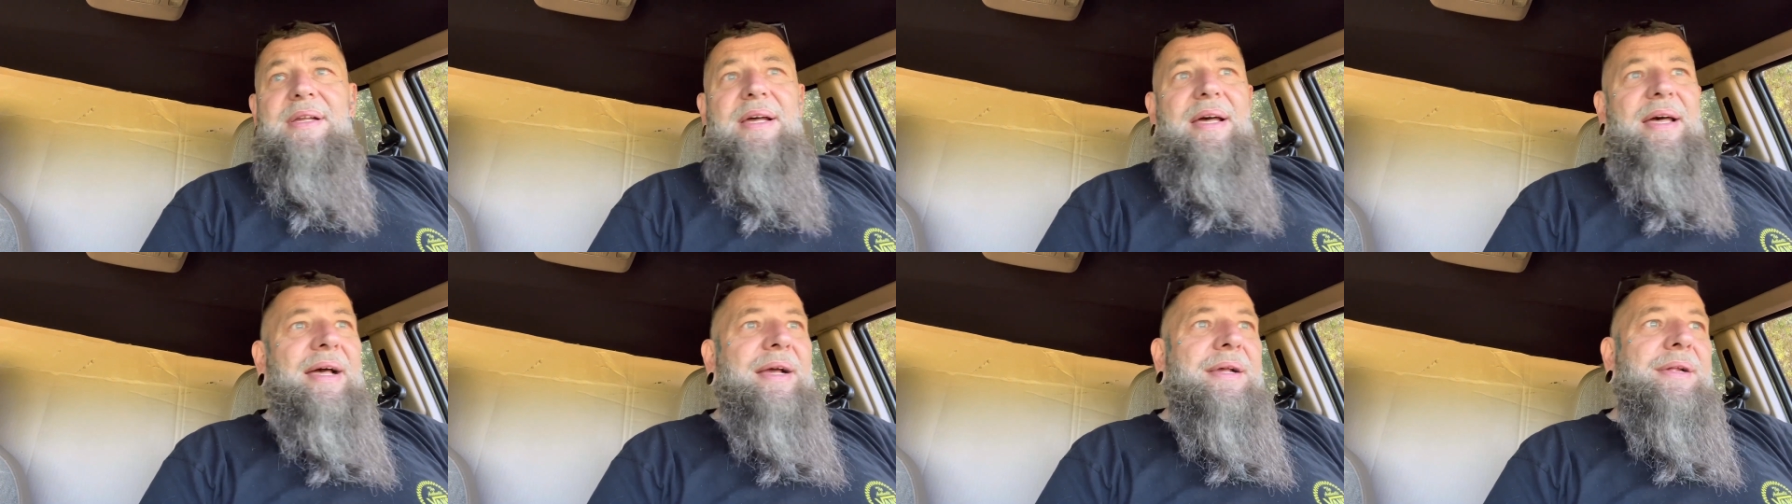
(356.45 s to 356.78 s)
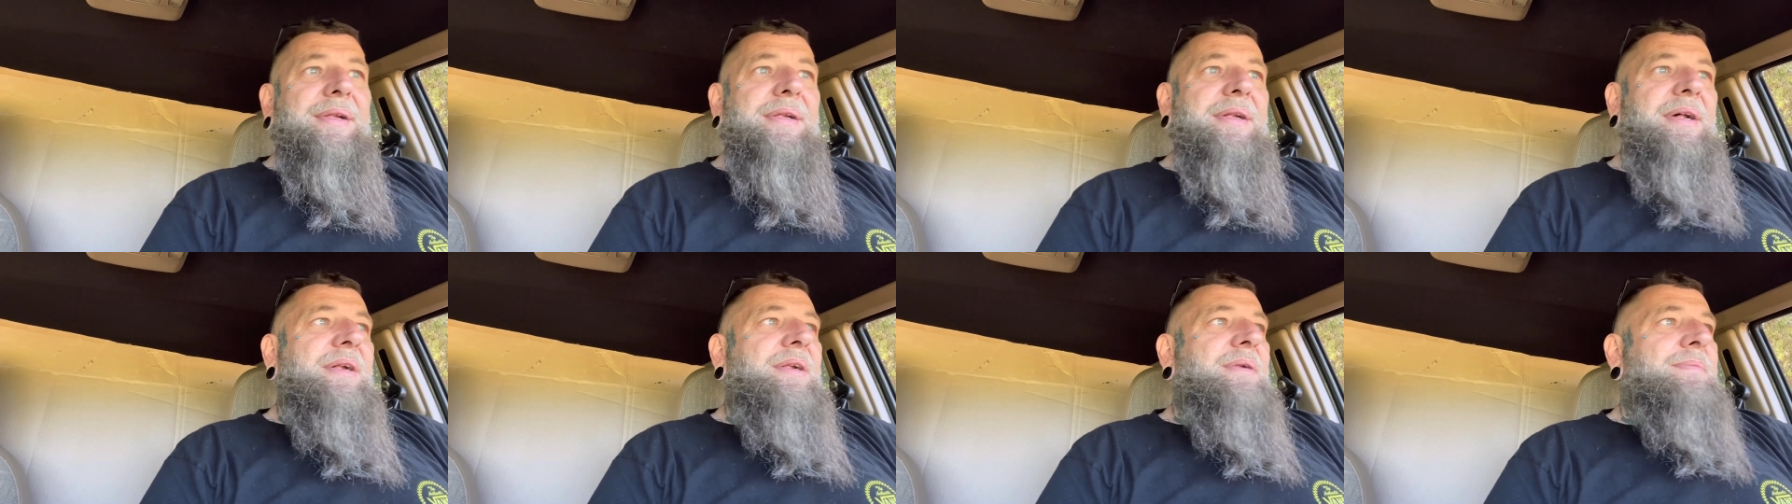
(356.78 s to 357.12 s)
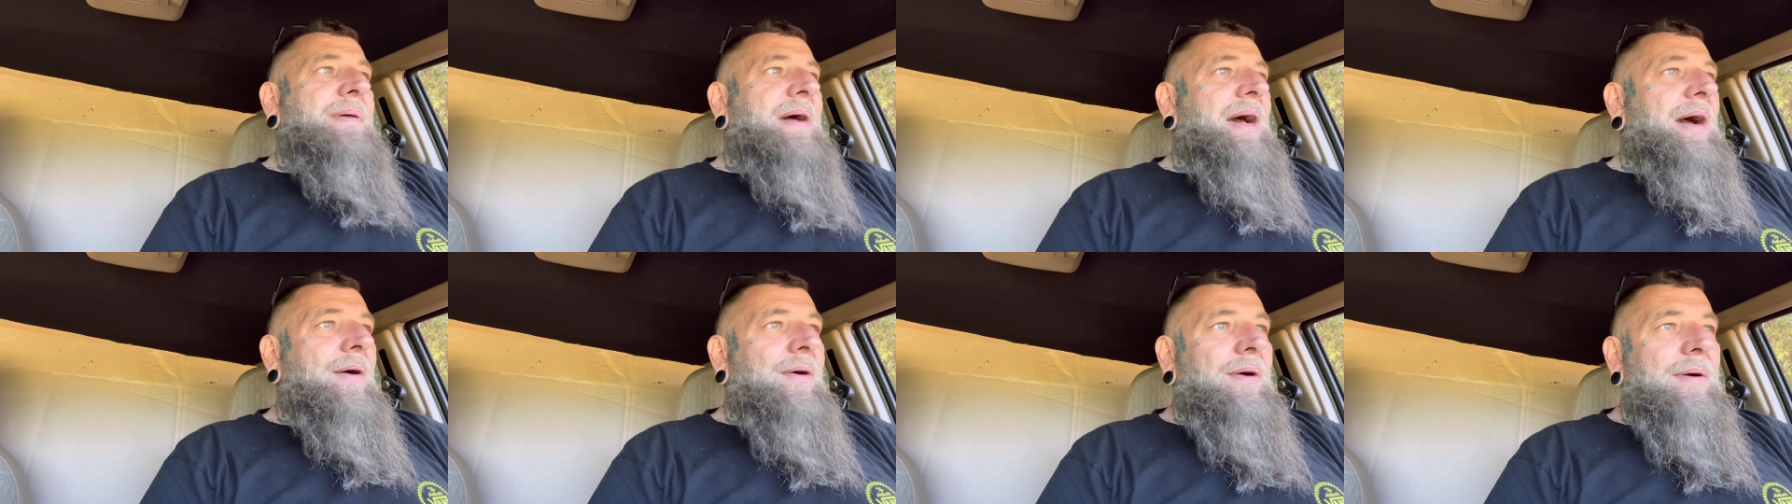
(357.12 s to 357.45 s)
the XS
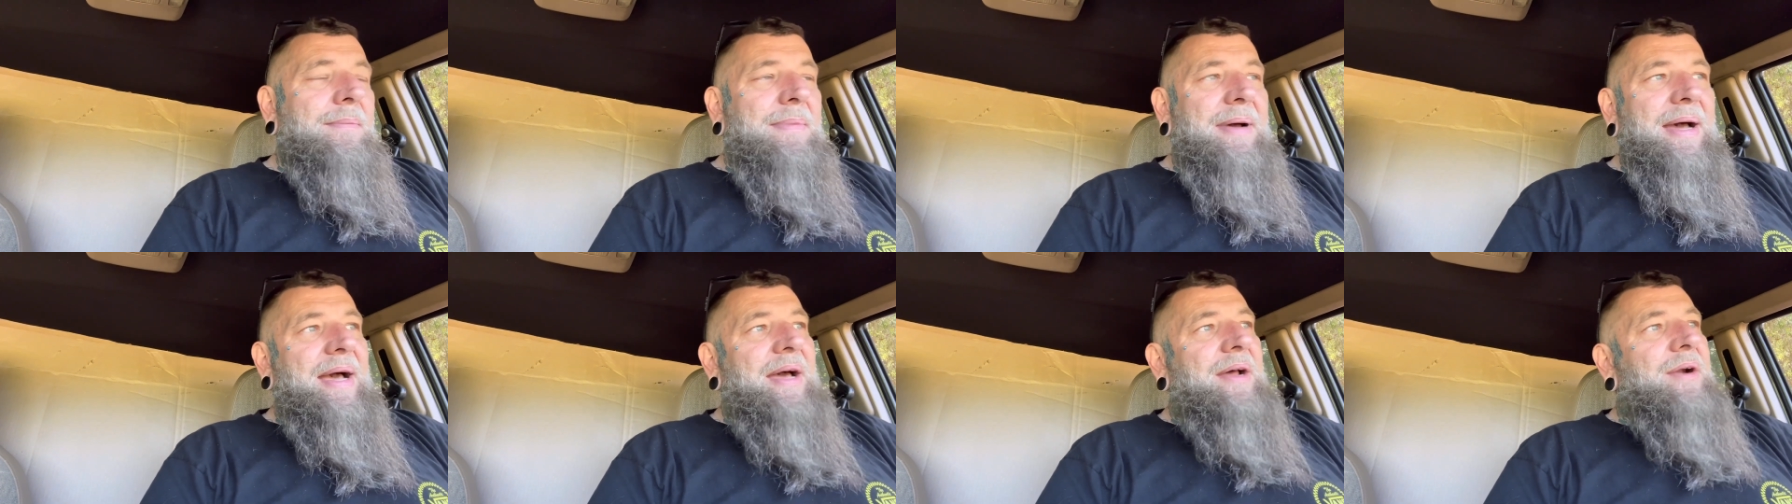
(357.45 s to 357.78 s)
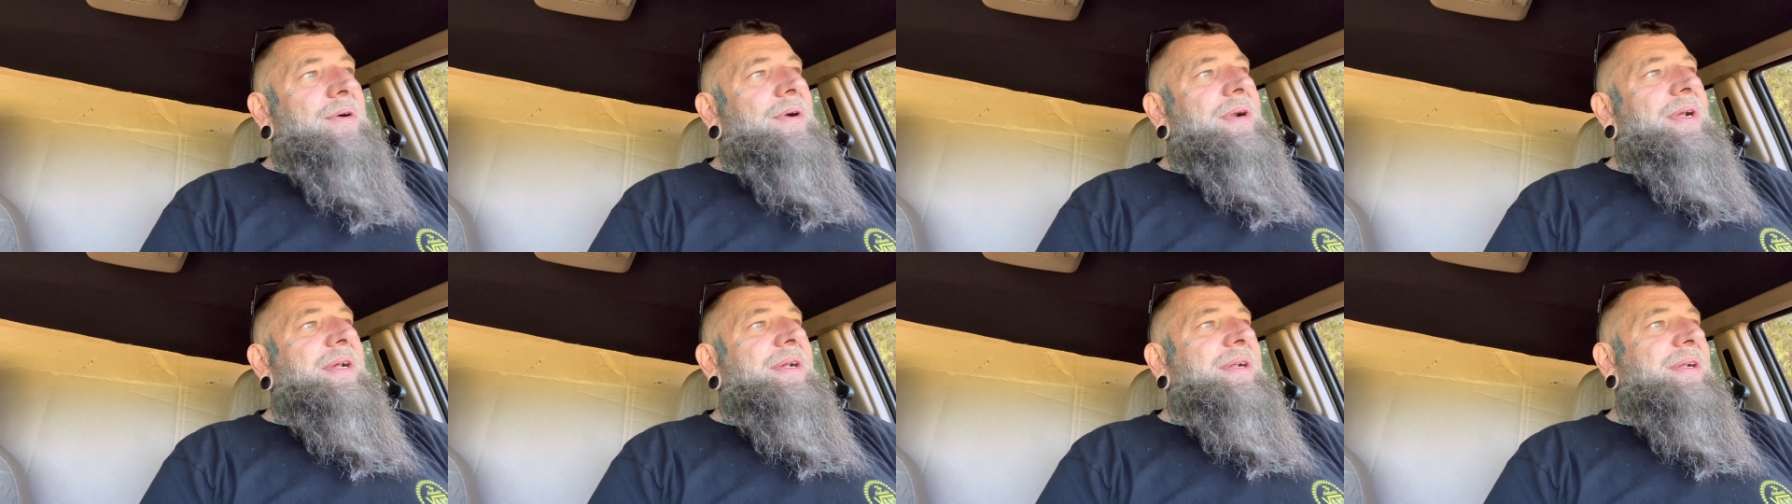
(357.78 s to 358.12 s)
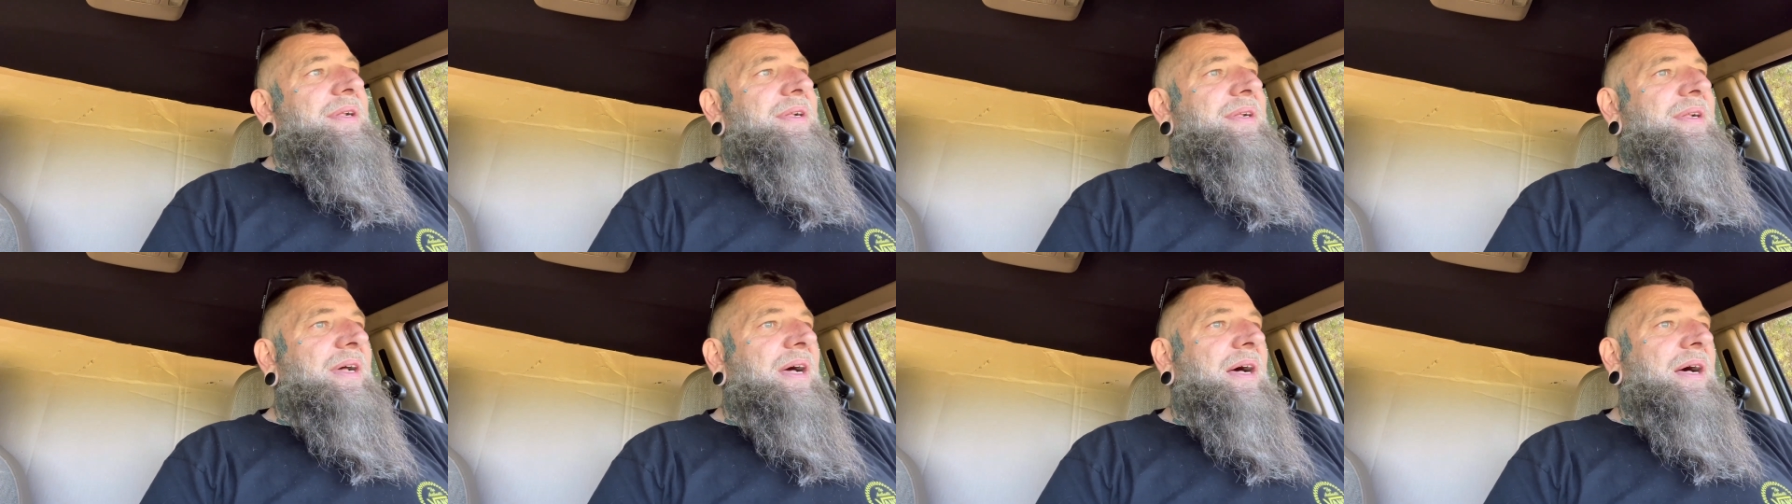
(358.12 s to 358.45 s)
Power
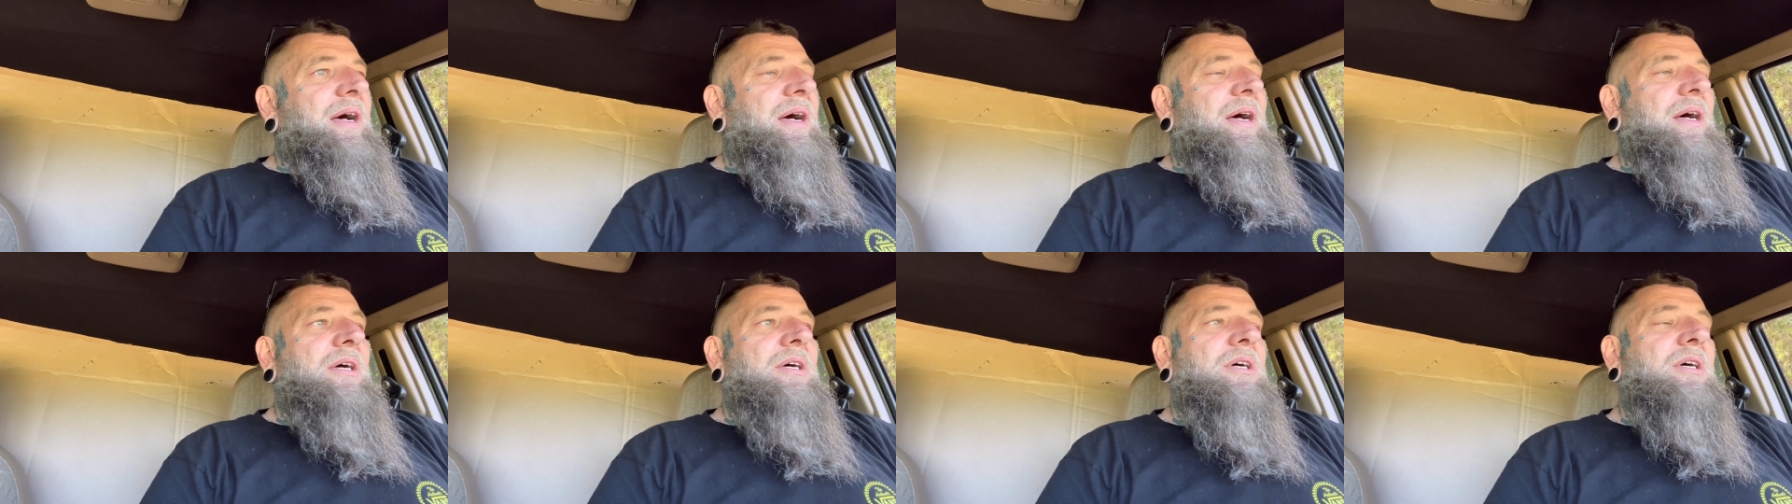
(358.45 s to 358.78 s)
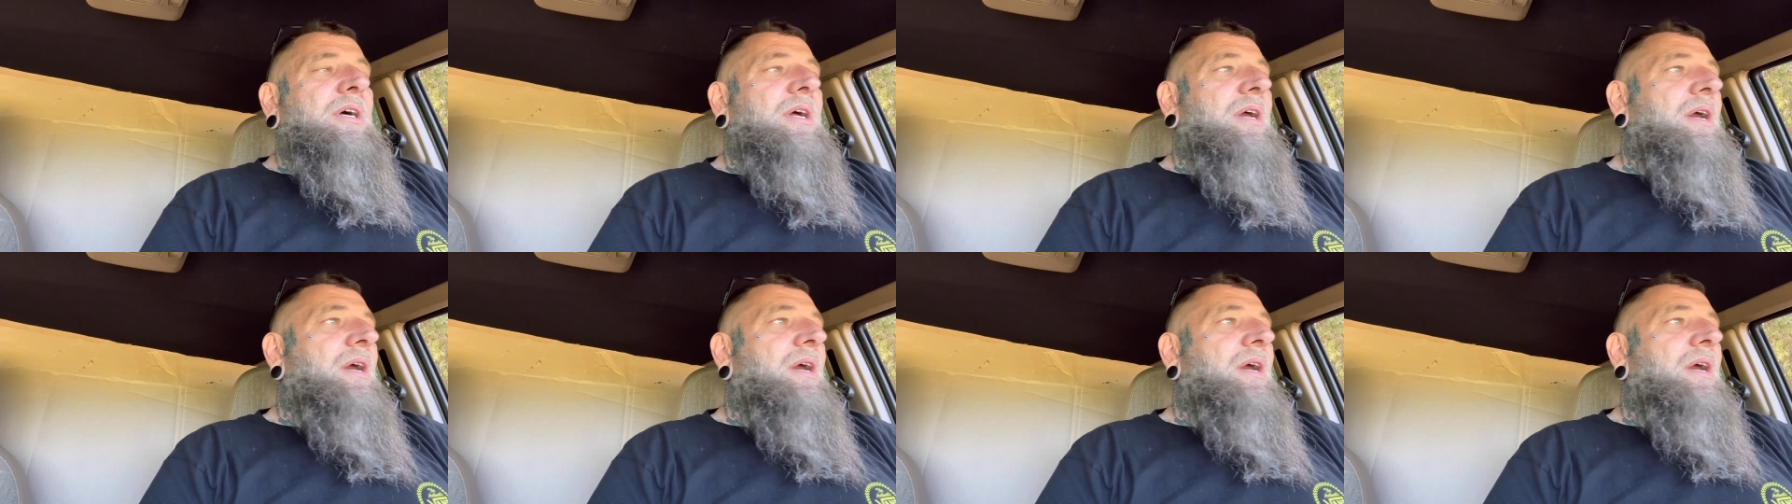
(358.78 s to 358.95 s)
batteries, uh,